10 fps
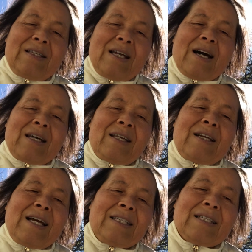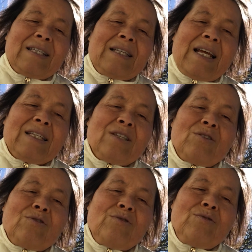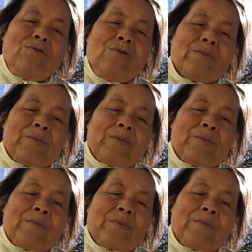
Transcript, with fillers: the other lesson lesson two